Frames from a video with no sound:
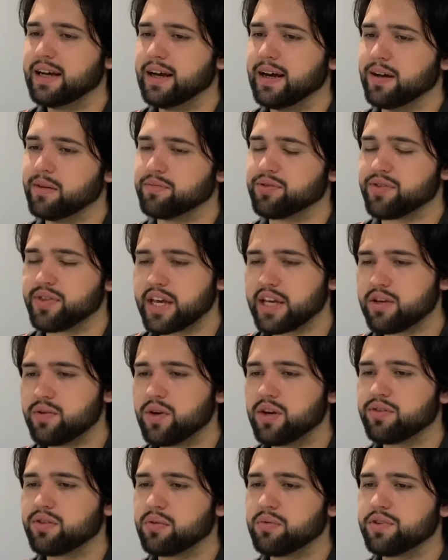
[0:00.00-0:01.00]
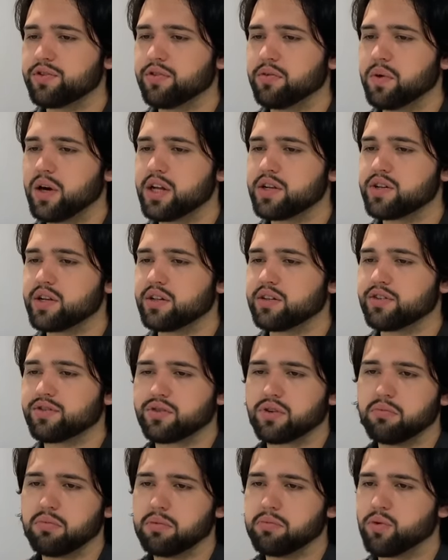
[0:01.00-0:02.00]
So thank you all so much for watching. There's
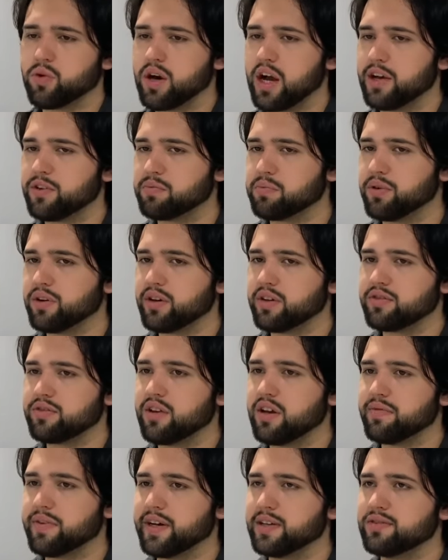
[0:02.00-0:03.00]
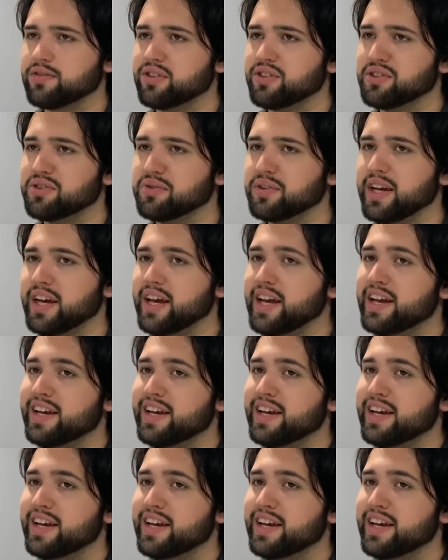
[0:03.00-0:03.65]
going to be more iceberg stuff out soon.